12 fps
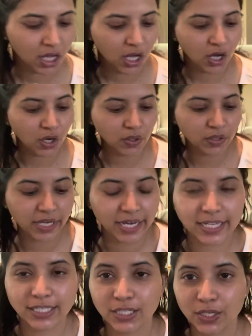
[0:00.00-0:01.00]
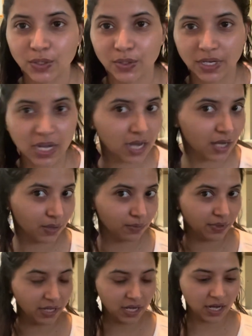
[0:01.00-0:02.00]
okay, so now
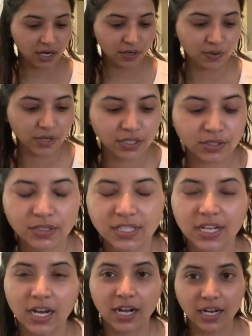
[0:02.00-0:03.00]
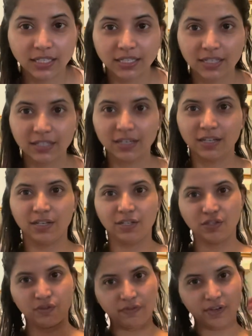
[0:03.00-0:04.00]
we are going to start.
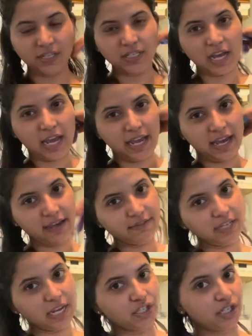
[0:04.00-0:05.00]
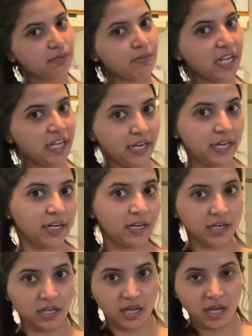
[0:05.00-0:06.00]
So first I have sectioned my hair.
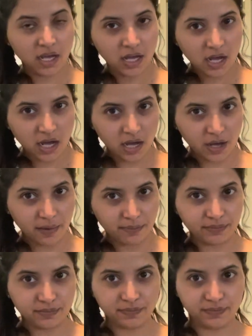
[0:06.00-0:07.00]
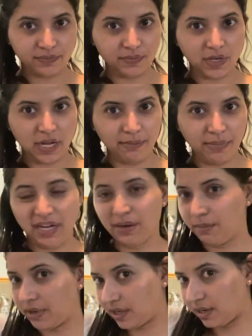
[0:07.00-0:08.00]
I made a
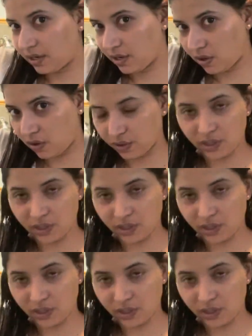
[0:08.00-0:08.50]
bun on the